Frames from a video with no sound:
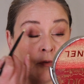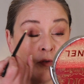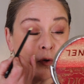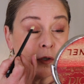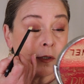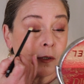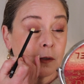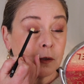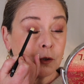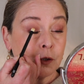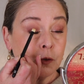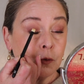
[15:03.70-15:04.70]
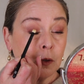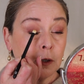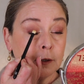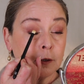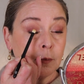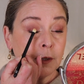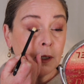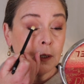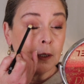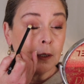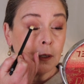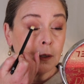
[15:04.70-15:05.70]
of course, do a
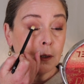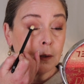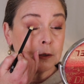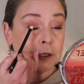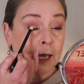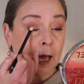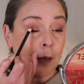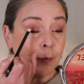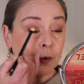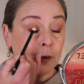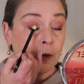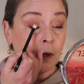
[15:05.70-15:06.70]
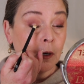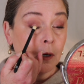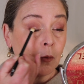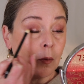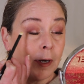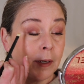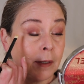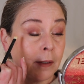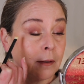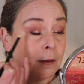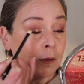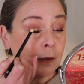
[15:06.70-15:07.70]
little tap right
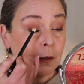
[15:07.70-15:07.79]
here.